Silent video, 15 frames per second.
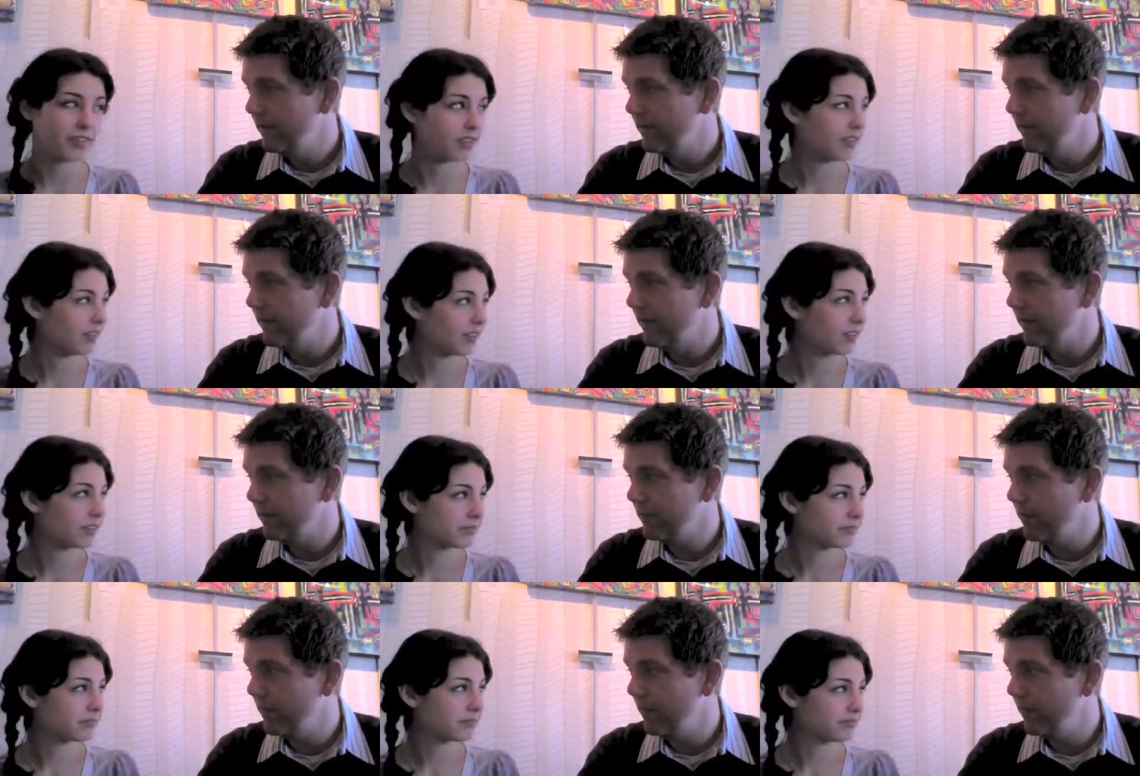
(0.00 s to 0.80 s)
Speaker 1: Yeah.
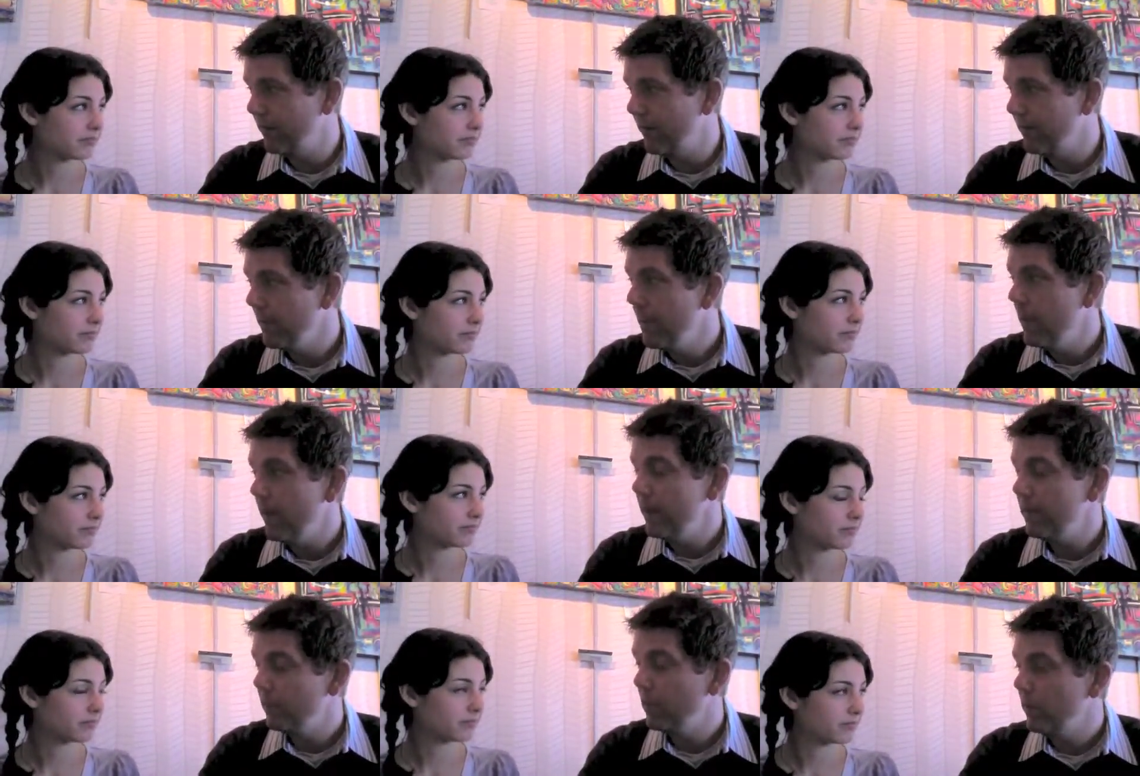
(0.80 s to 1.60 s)
So anyway,
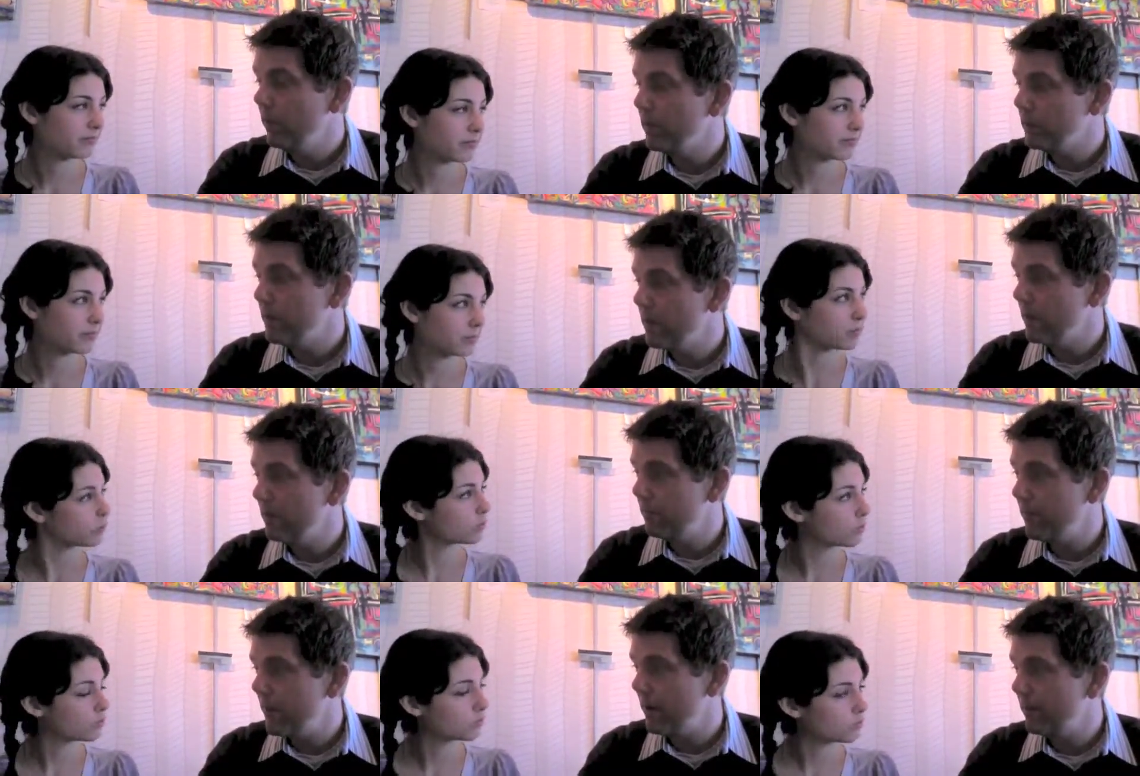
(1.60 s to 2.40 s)
hey, we're
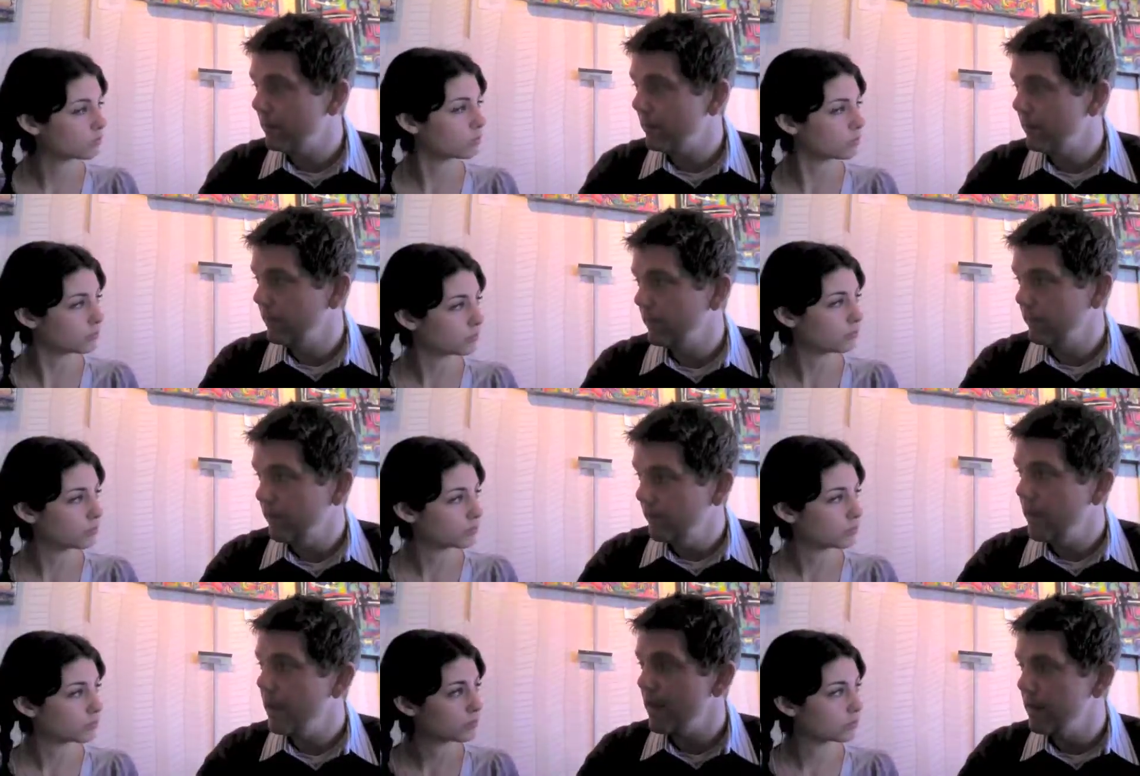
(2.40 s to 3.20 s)
talking about
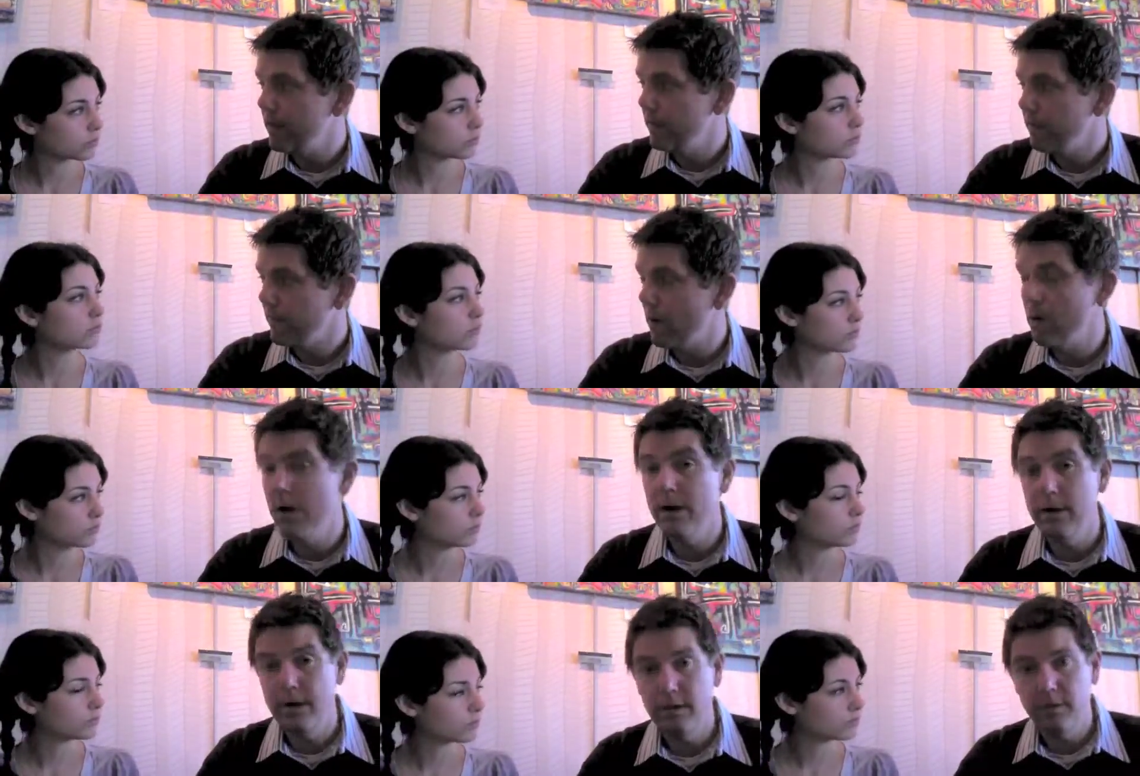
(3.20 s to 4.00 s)
today mm-hmm.
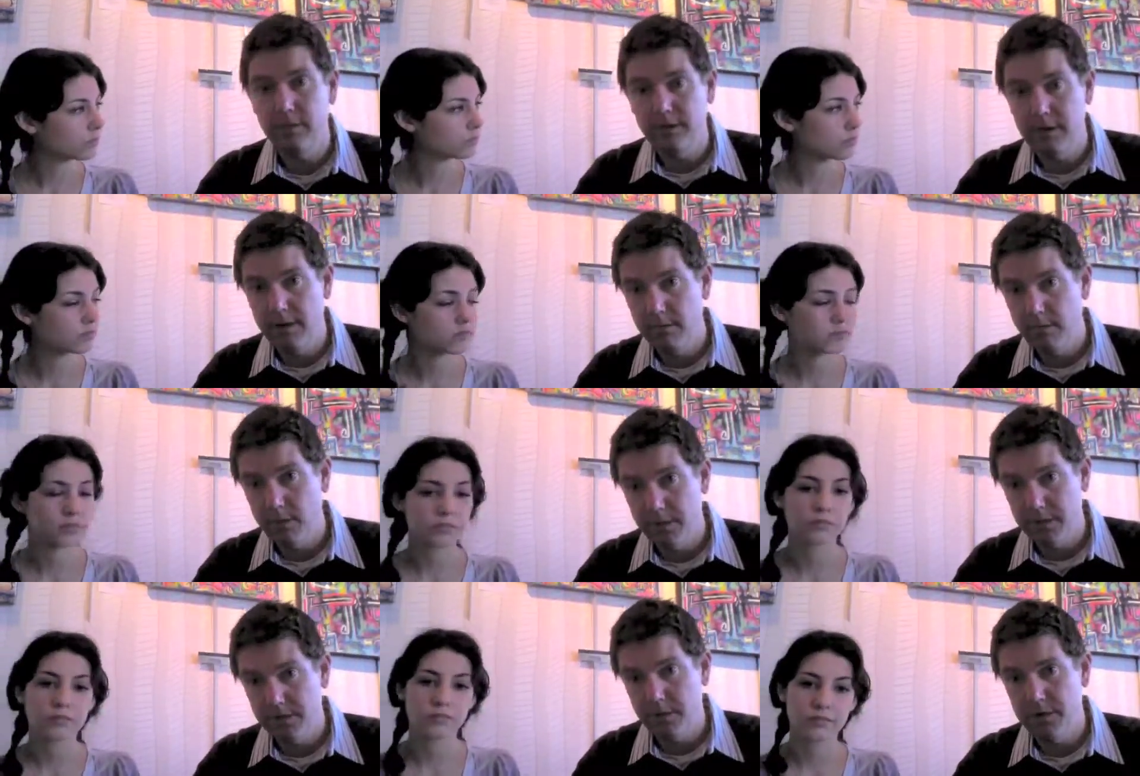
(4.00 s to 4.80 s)
on
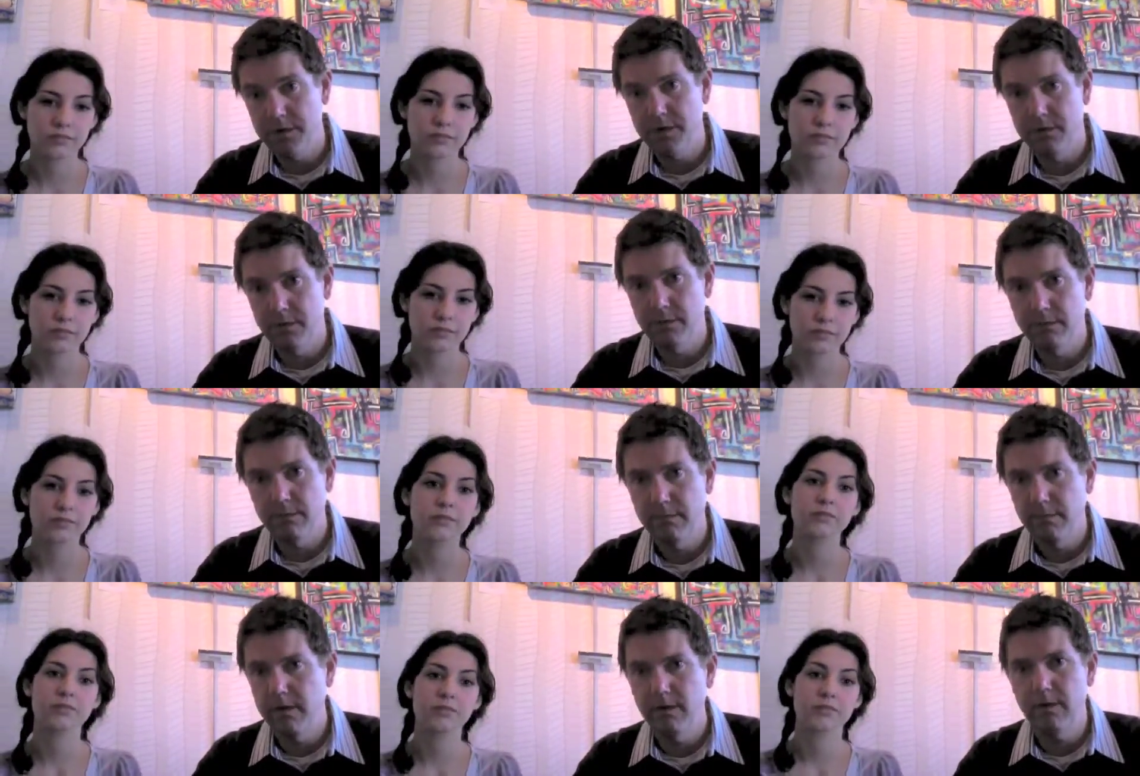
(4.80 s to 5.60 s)
which is what you're
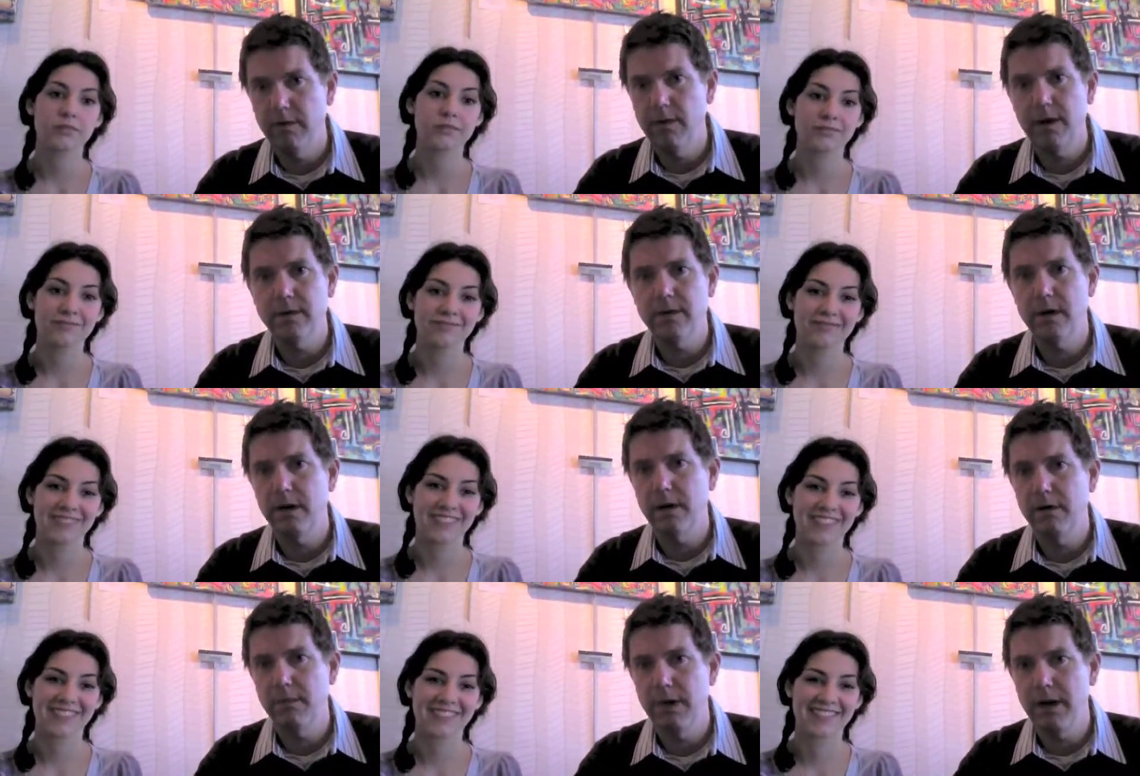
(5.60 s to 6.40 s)
you're, you're not
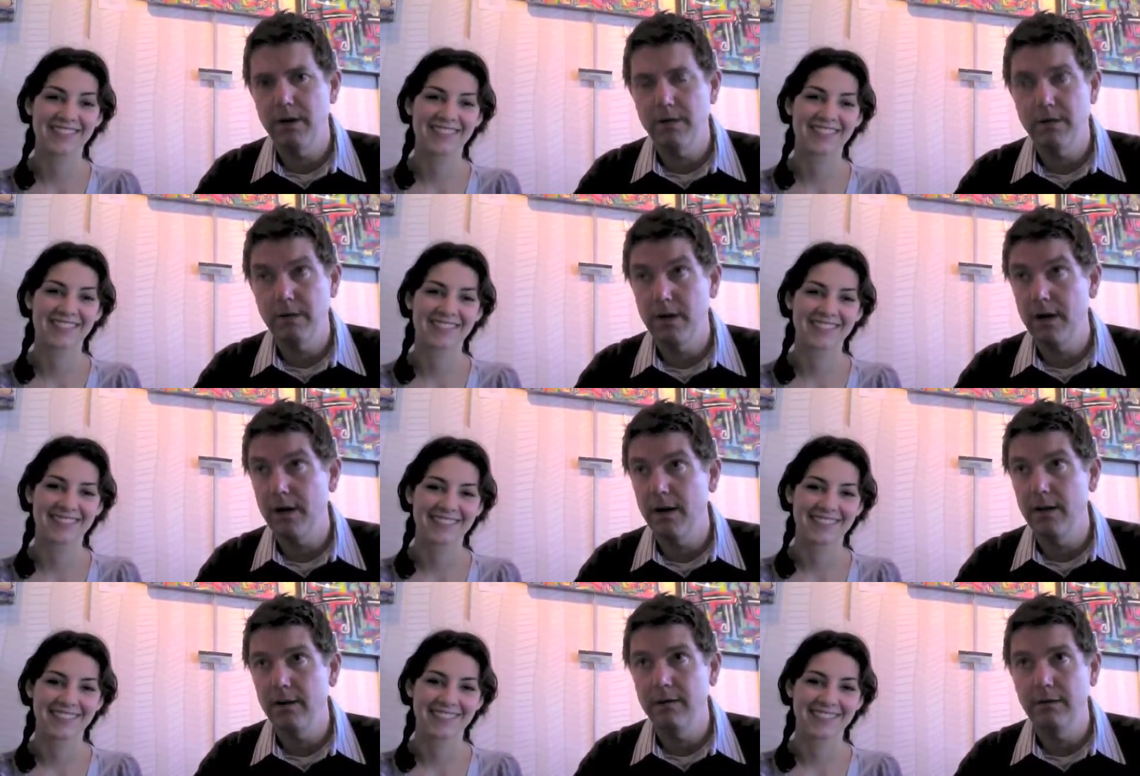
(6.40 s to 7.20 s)
talking about
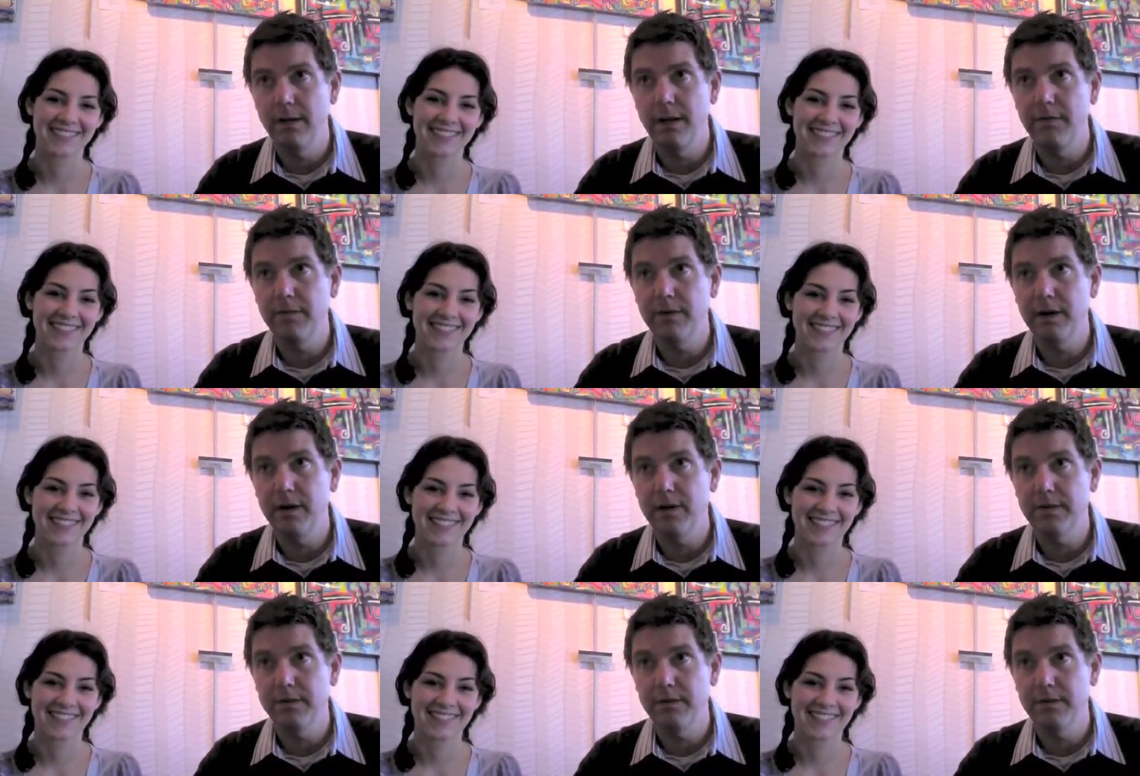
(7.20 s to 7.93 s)
uh, lifestyles